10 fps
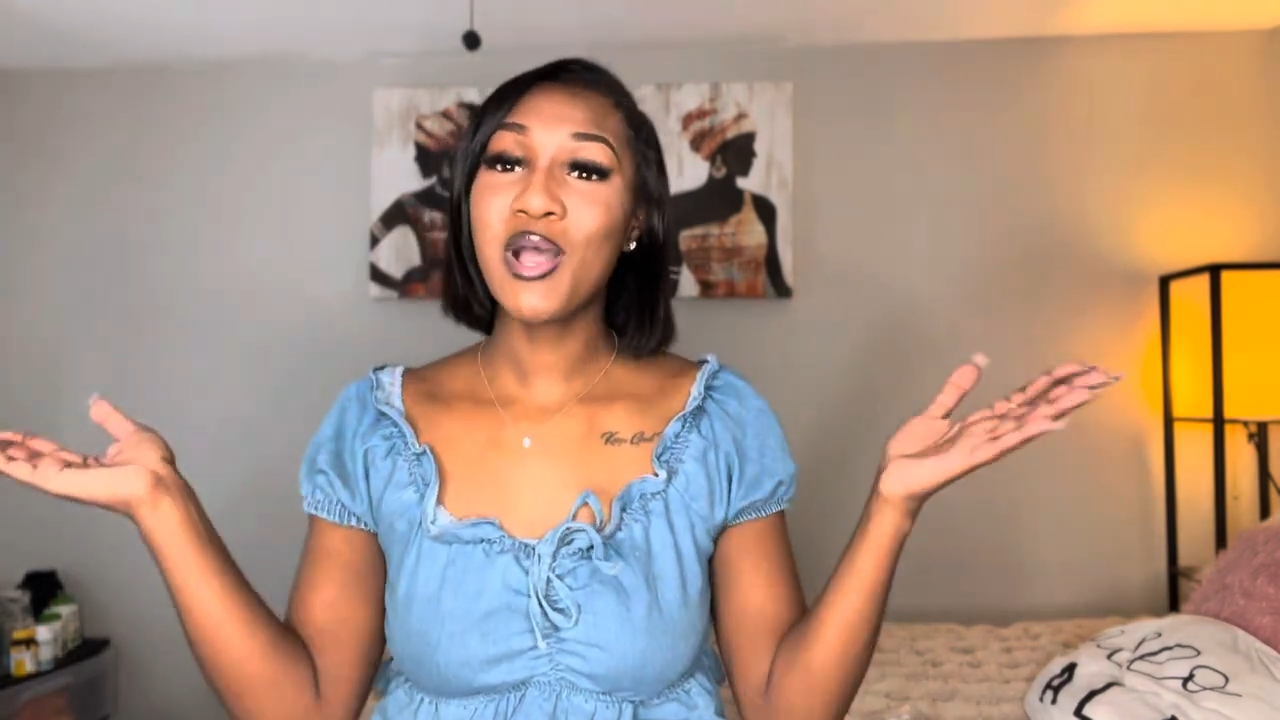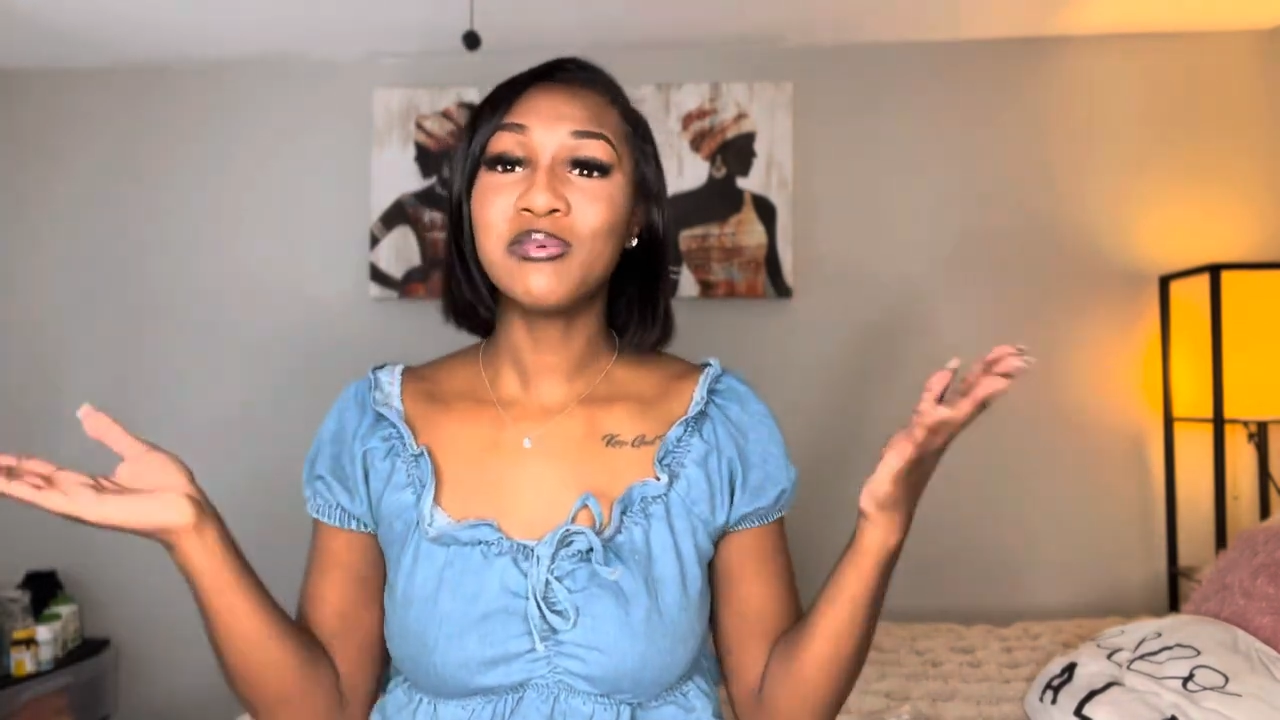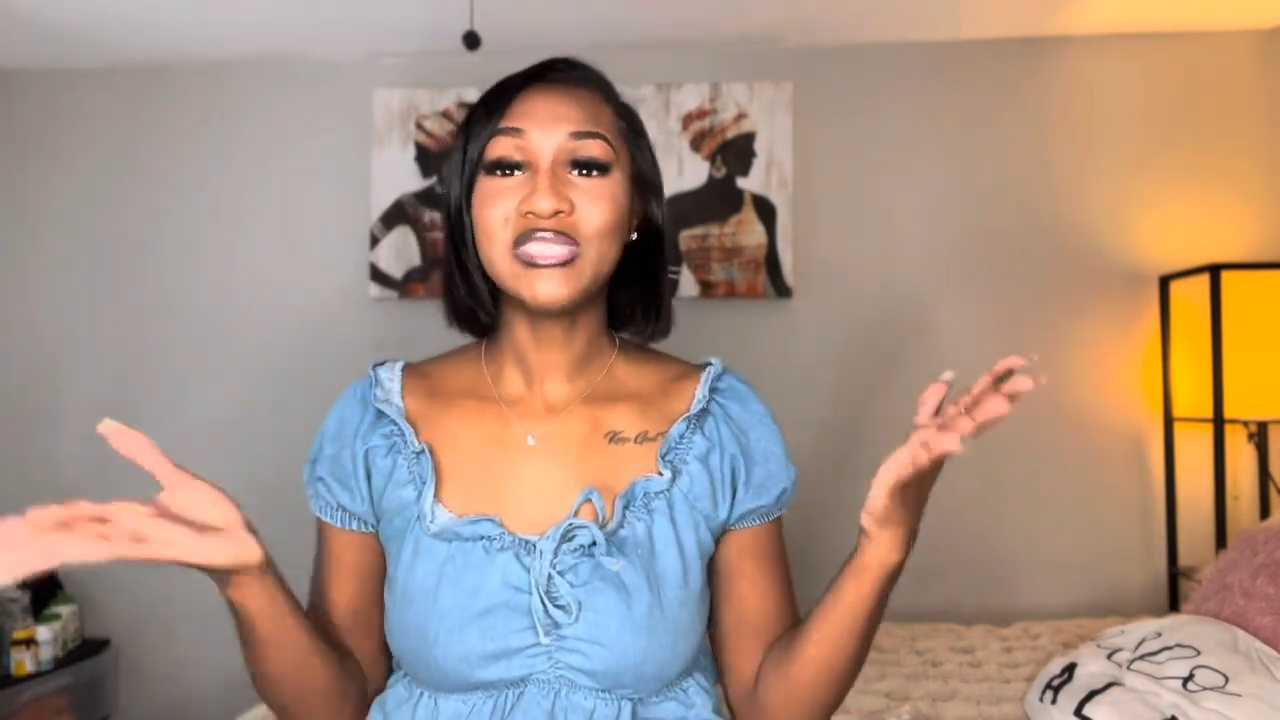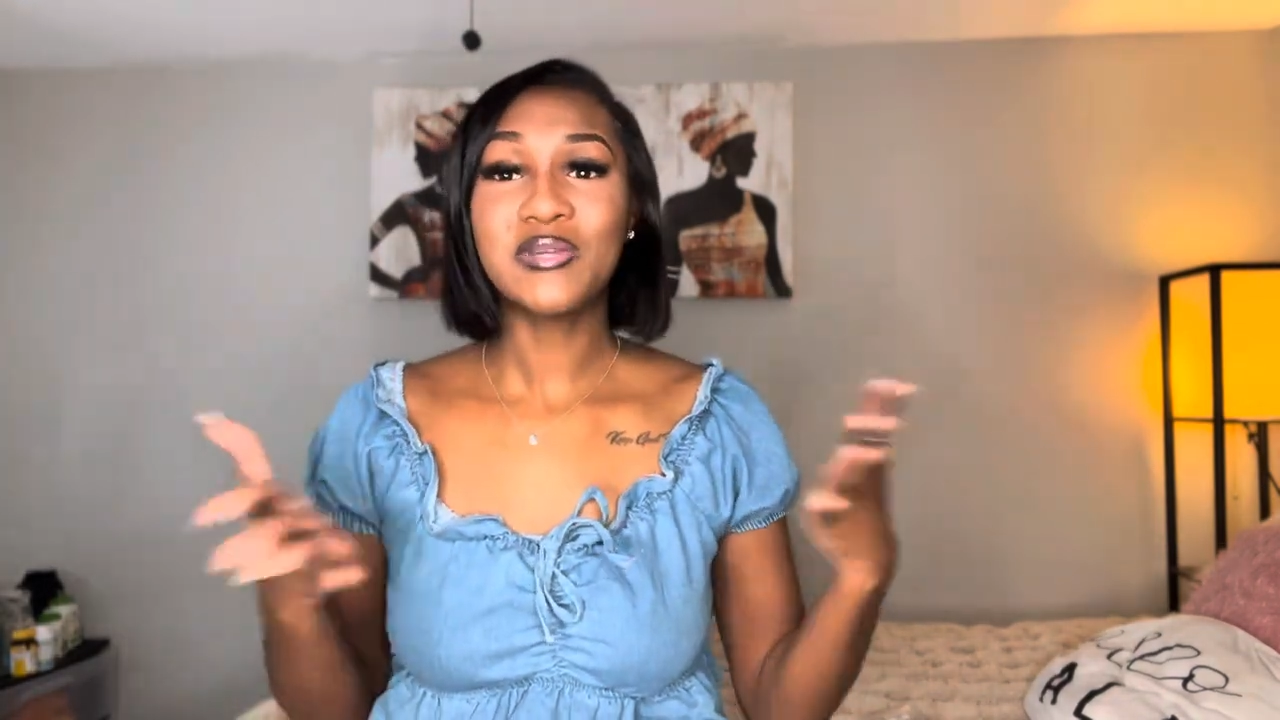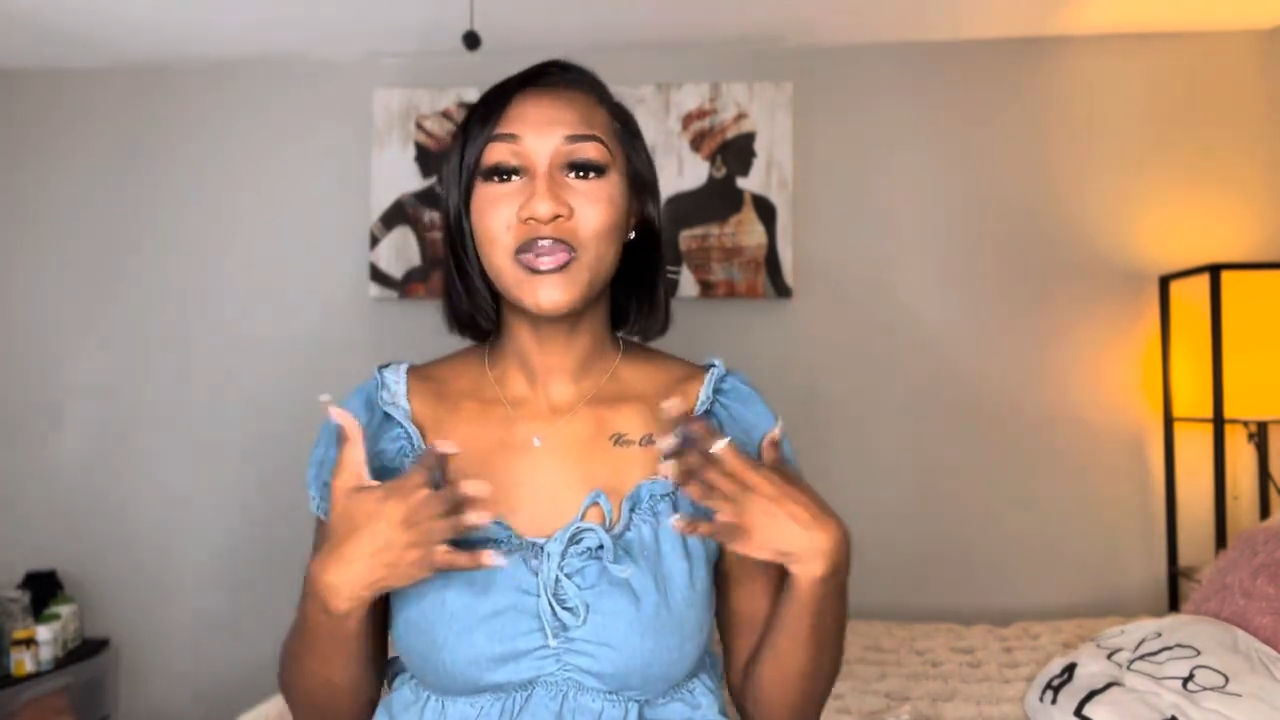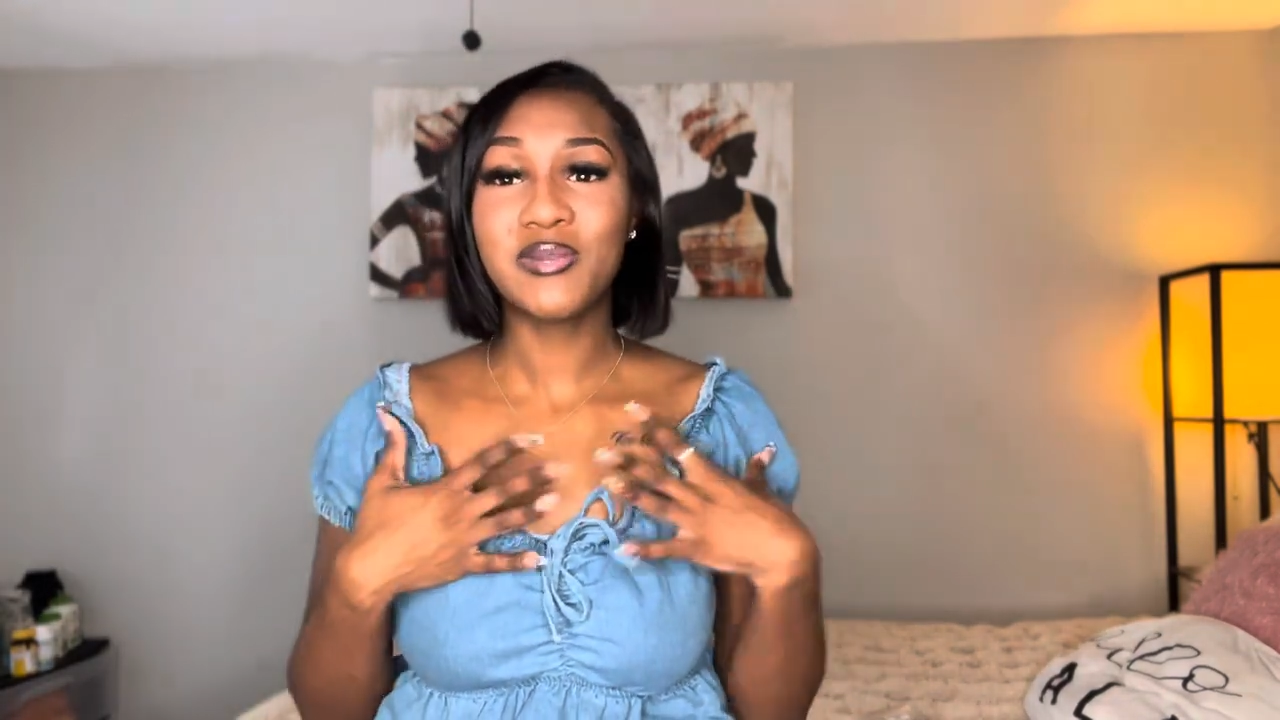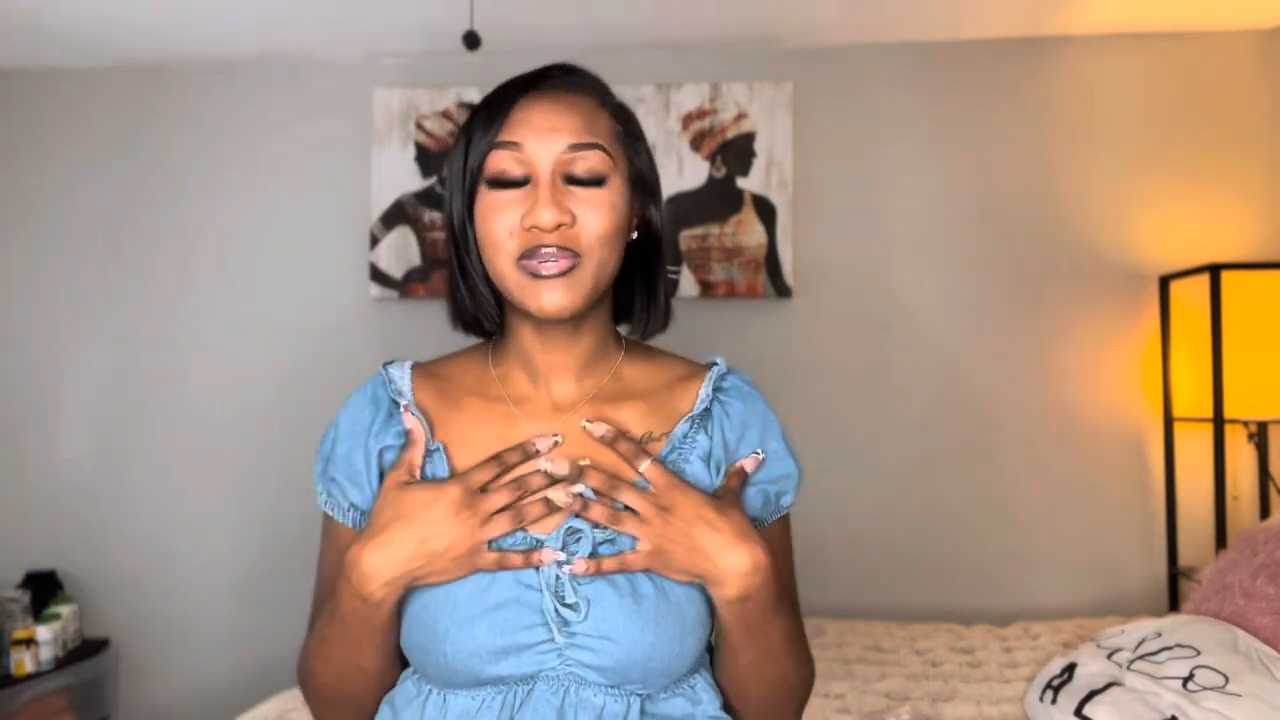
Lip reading: I'm Champagne